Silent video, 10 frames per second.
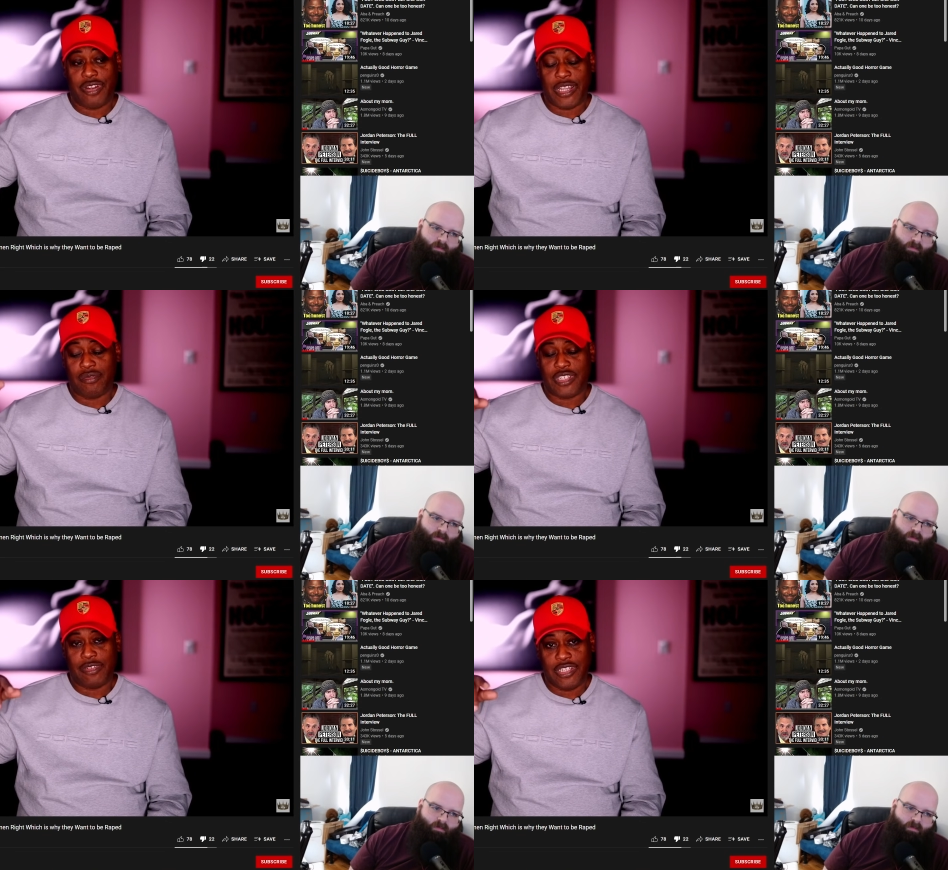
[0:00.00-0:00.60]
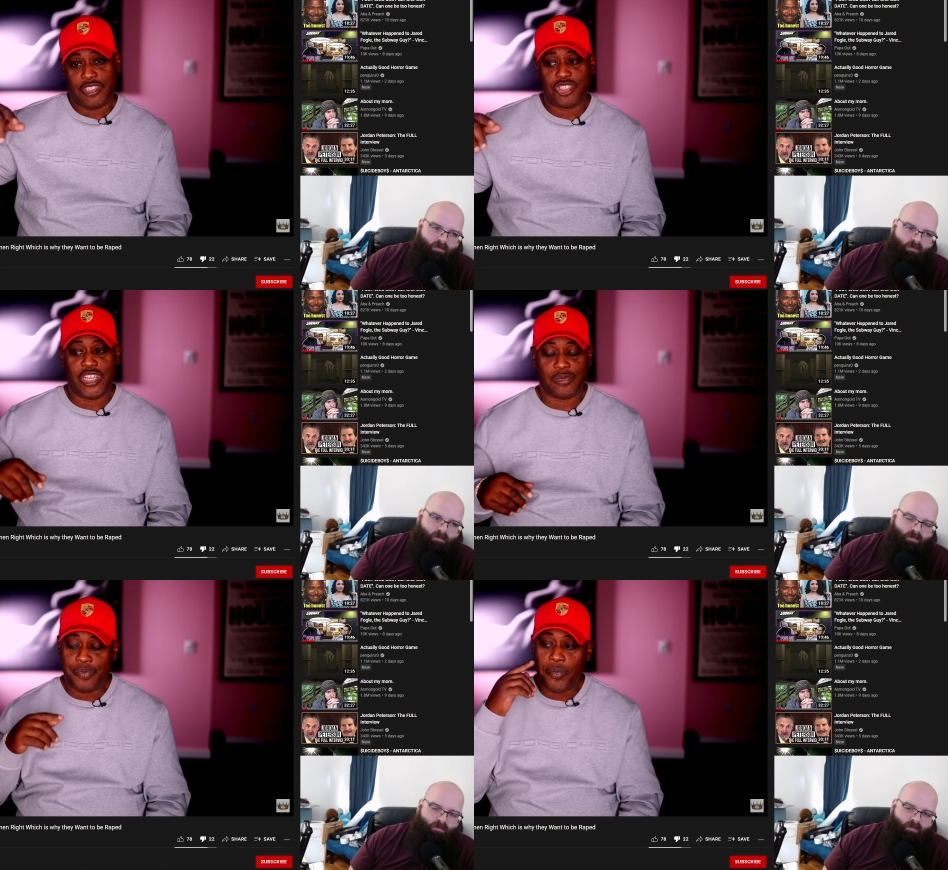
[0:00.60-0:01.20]
Speaker 1: Instagram account, which I will link to this
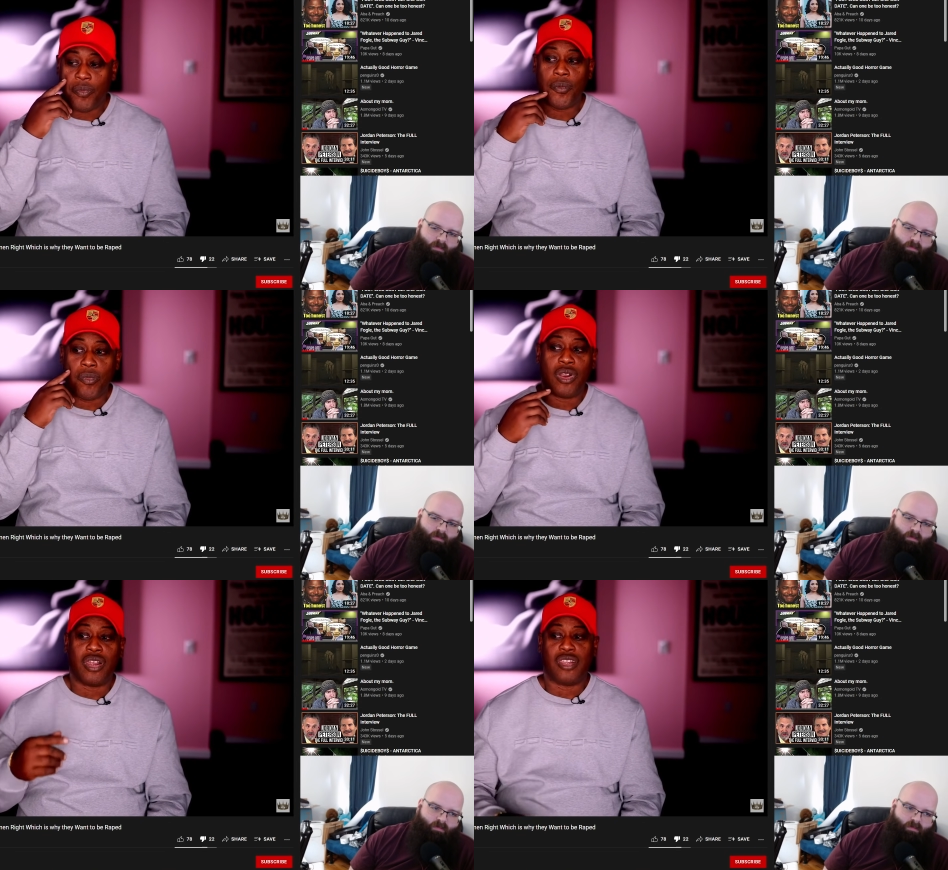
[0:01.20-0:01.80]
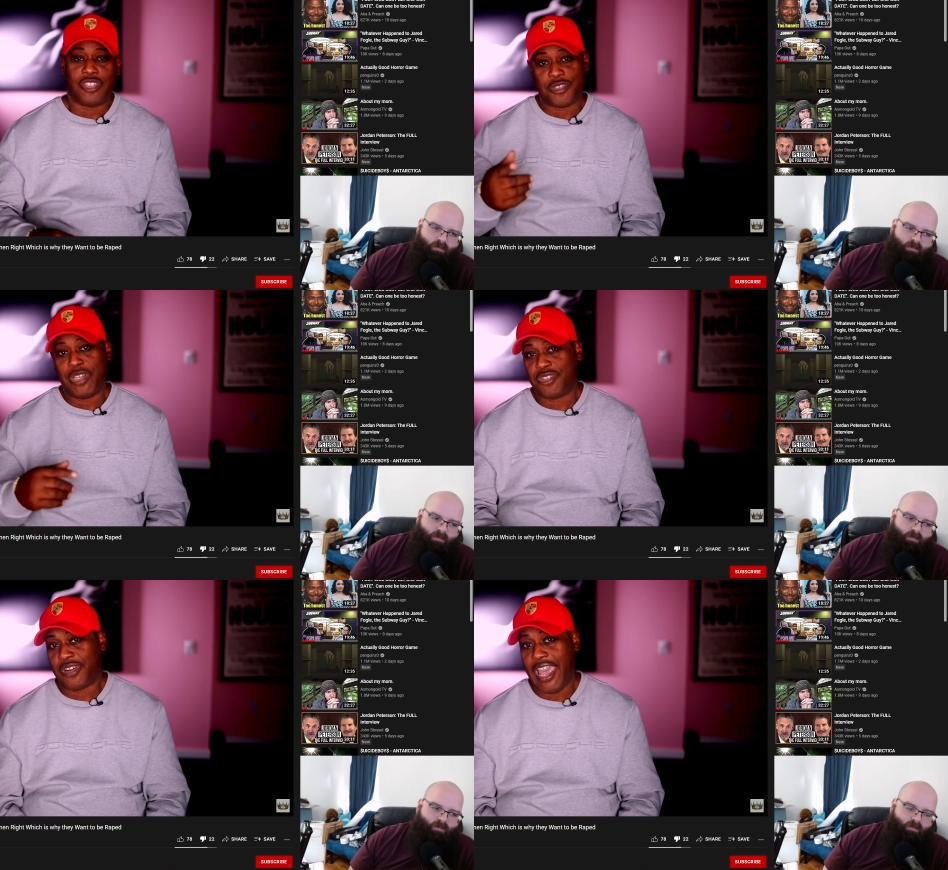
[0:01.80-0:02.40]
channel, there's a
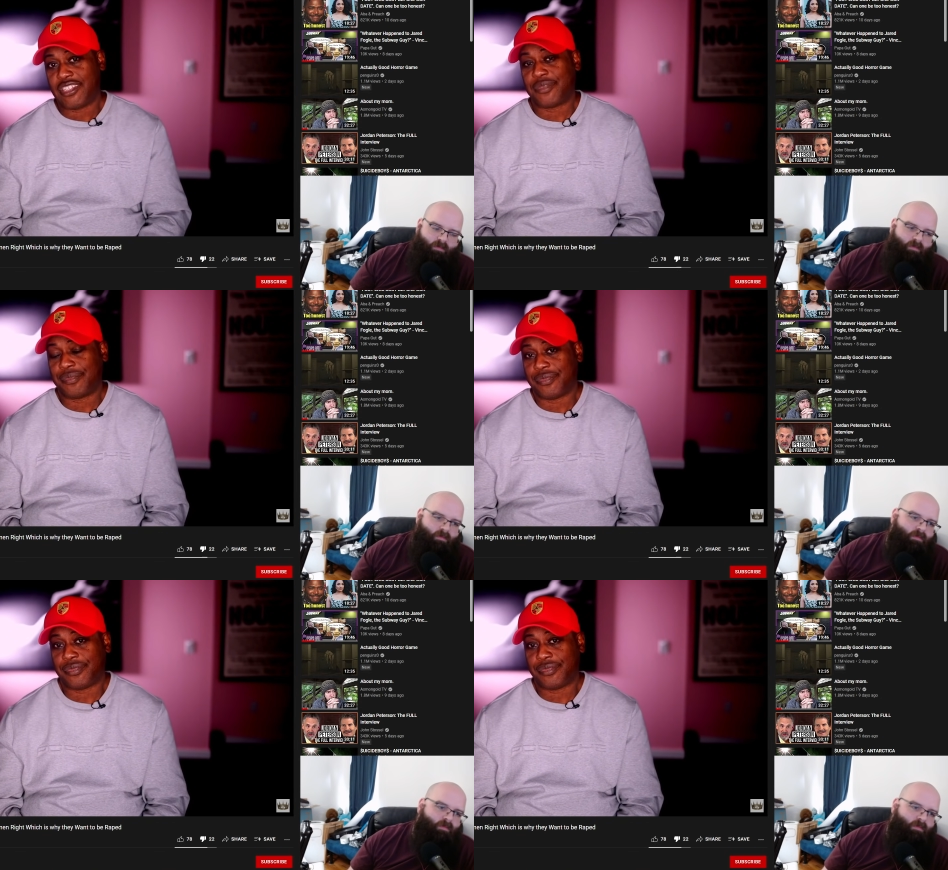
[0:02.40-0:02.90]
picture of her ass.